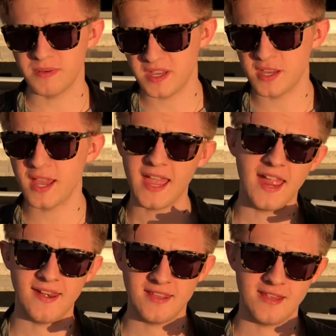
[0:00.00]
be
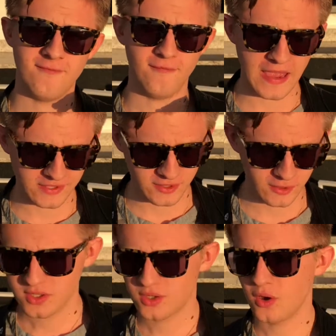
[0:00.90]
an investor.
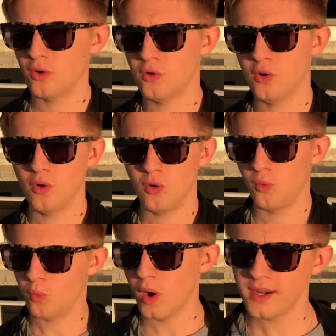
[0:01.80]
So
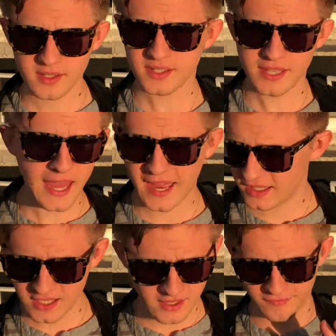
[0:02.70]
what does that
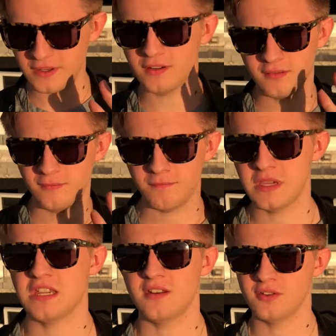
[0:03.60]
even
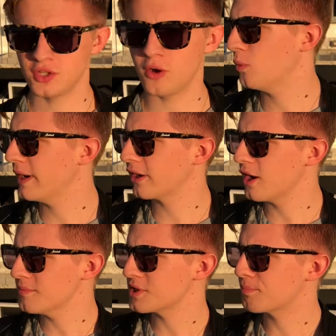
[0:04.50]
mean? So when it
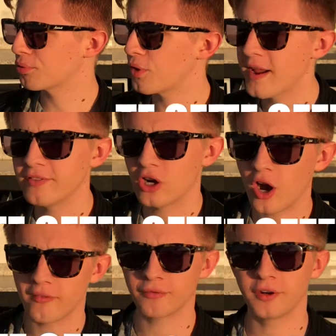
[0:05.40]
comes to private
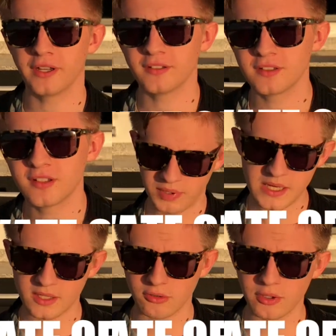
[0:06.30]
offerings,
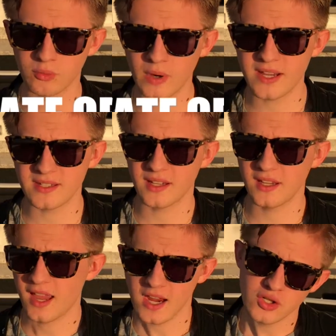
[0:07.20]
basically raising
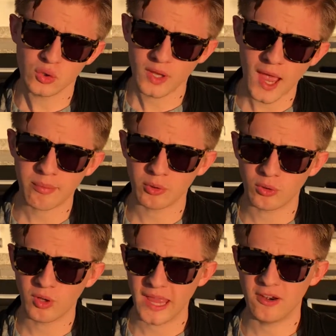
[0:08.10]
angel
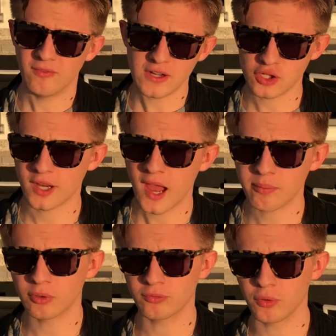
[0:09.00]
capital and venture
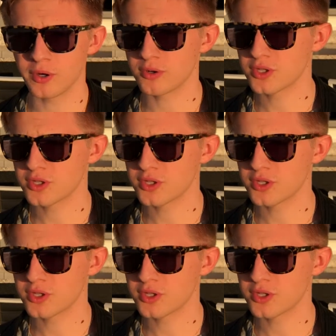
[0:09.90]
capital for your